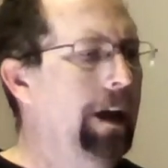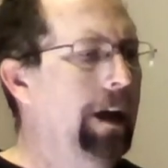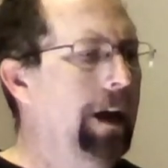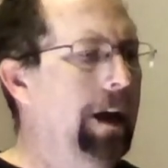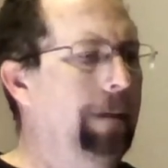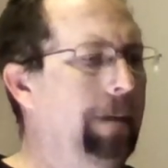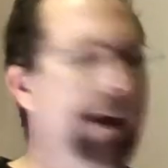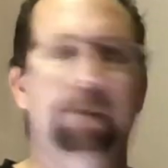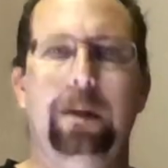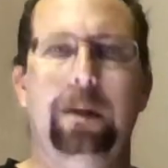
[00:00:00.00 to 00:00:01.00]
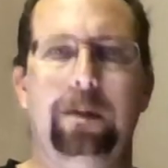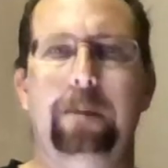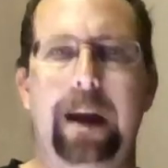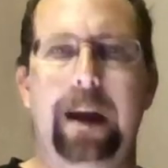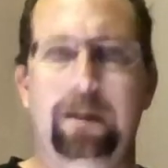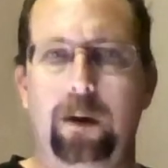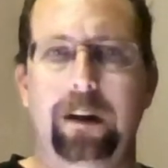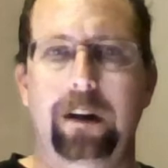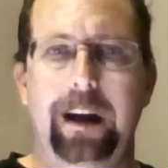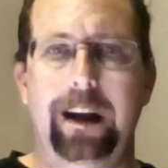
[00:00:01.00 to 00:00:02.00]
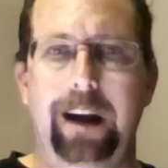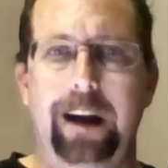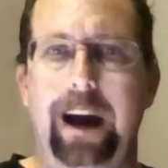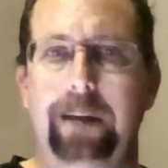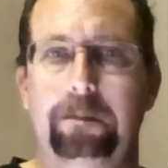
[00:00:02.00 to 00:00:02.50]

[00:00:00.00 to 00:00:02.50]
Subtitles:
I had put up some panel board, and I